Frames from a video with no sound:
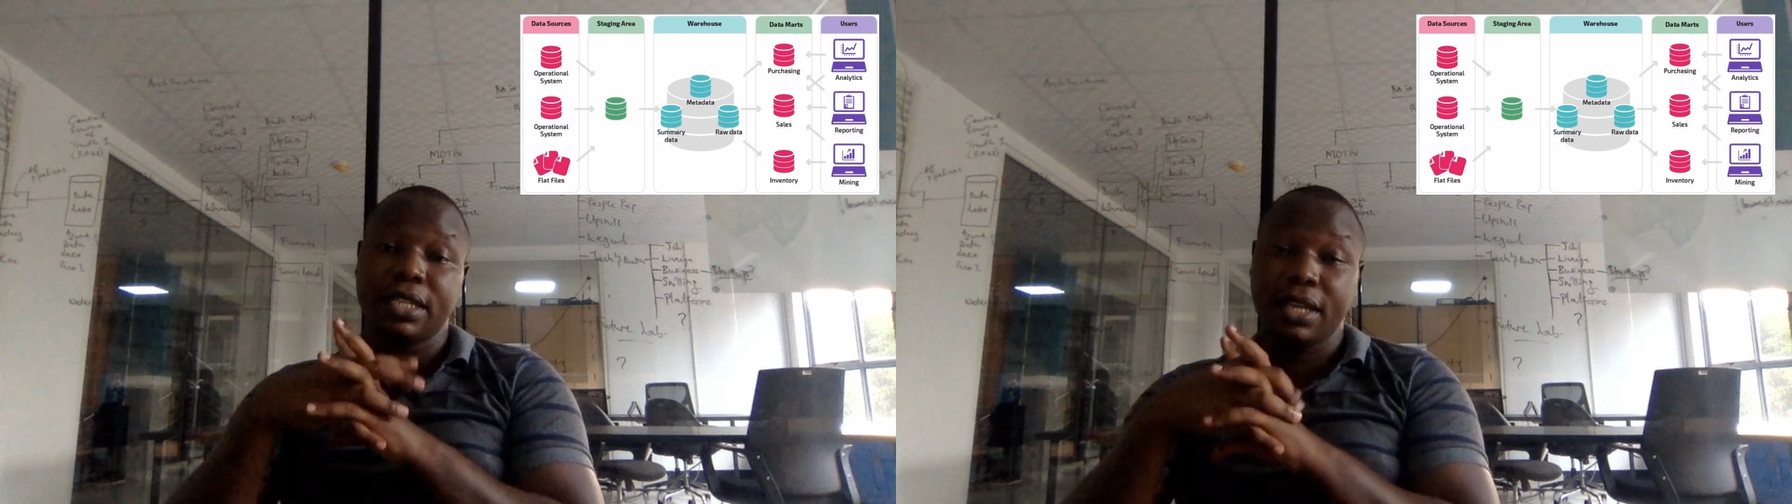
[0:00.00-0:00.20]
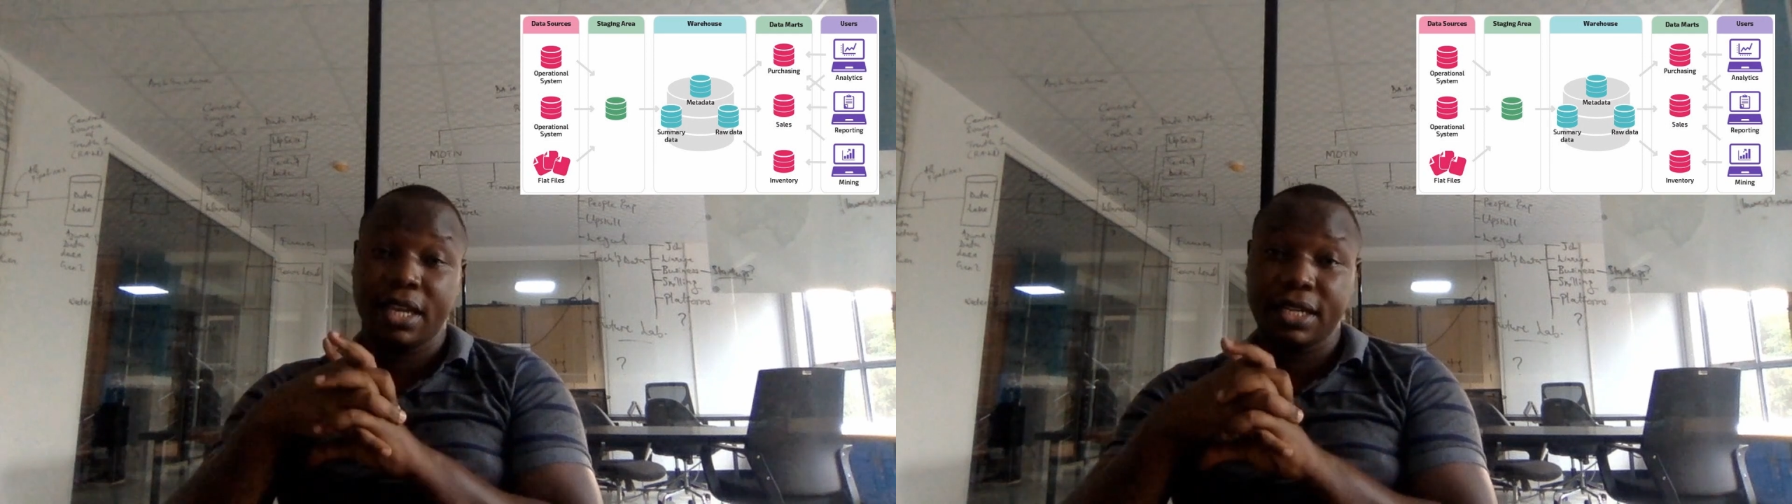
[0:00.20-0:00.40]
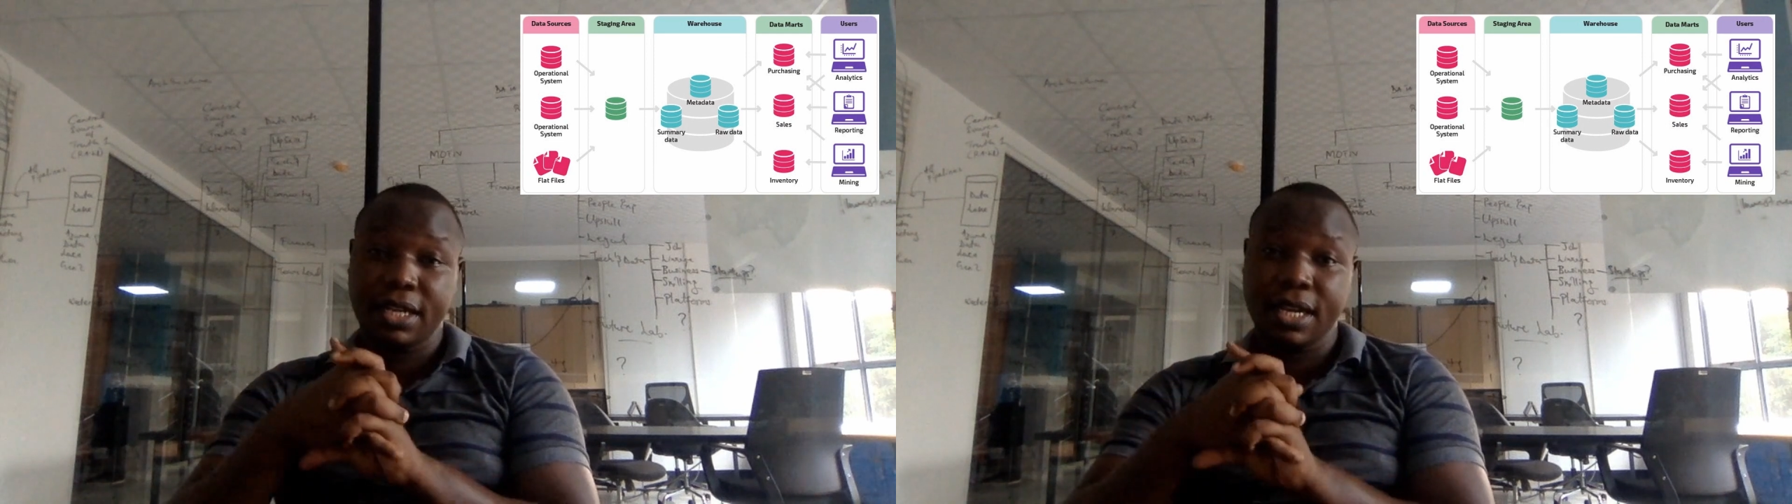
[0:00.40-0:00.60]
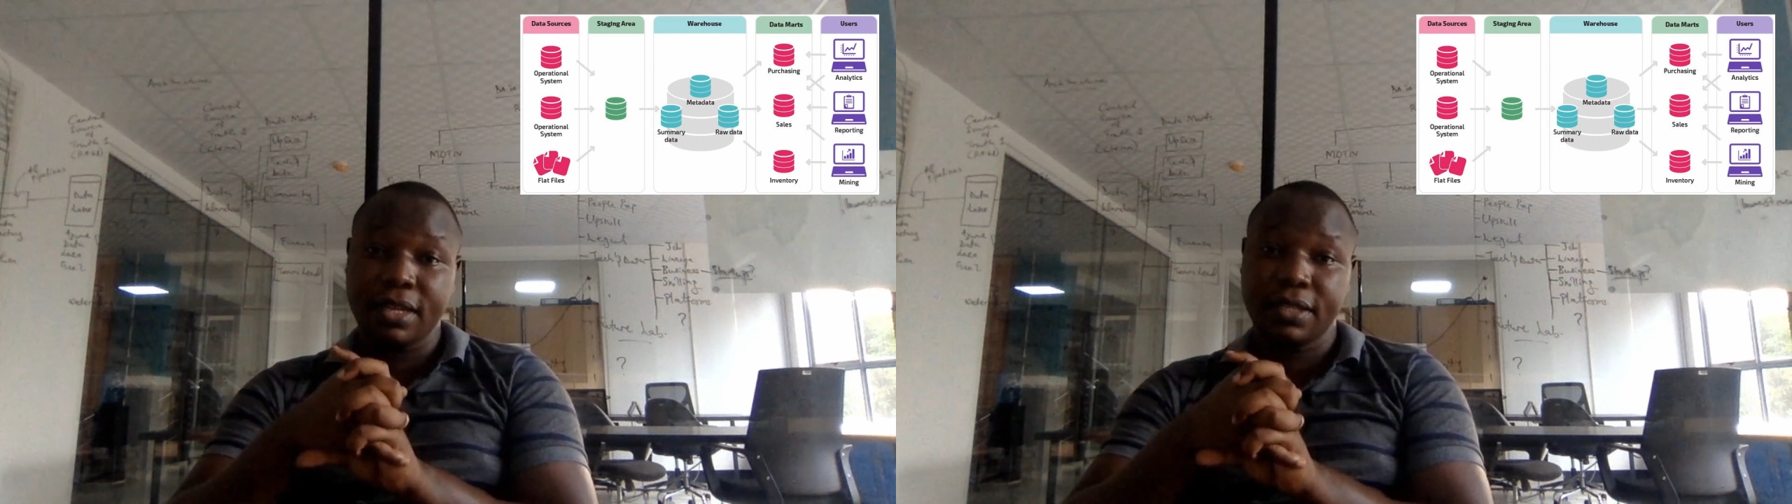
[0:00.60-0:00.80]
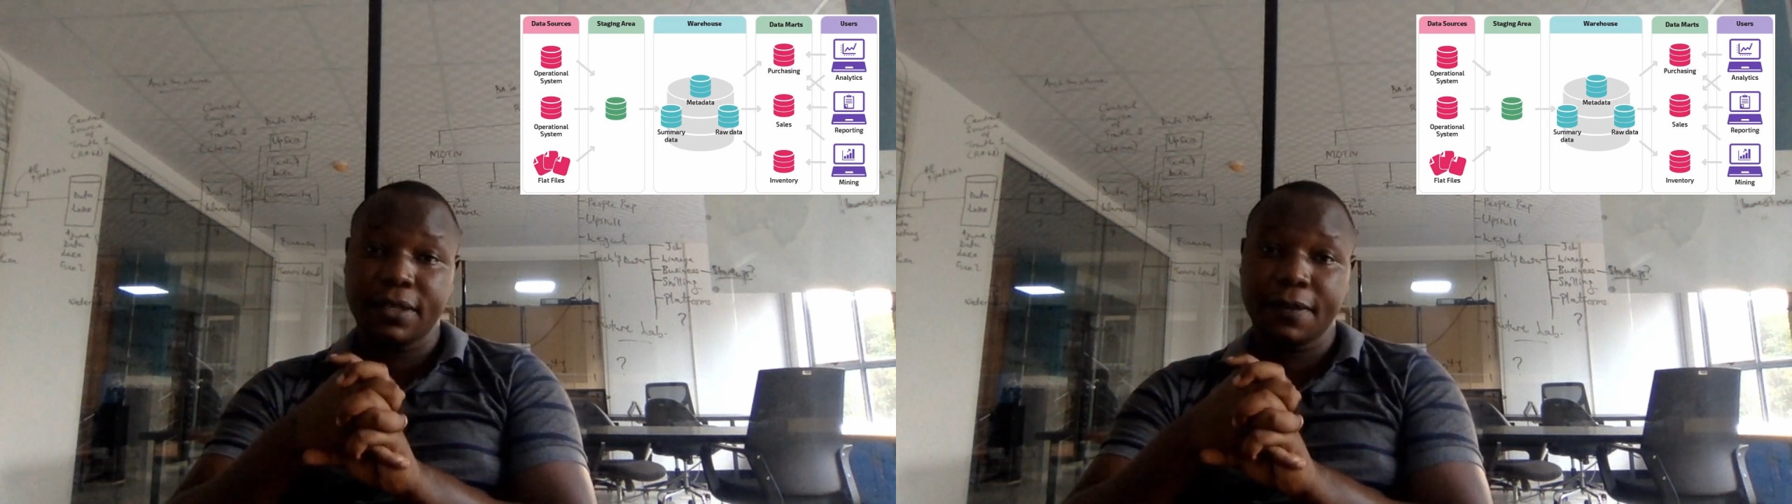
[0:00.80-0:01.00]

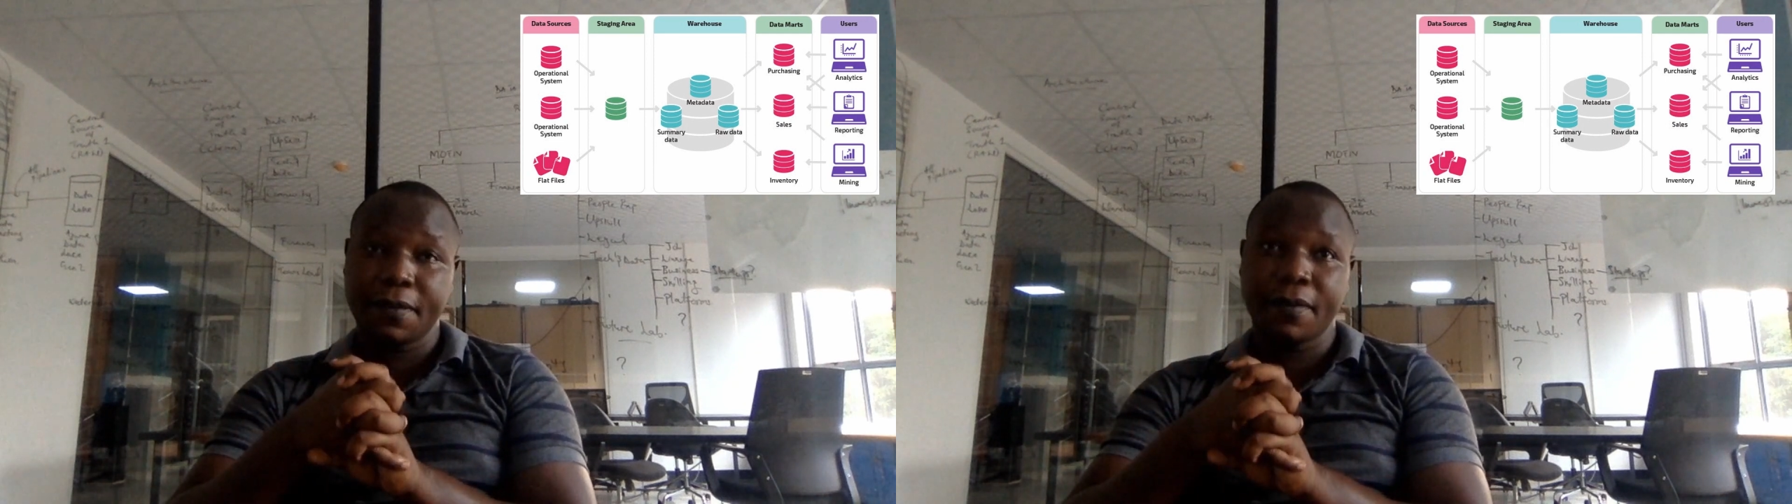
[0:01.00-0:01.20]
indicators.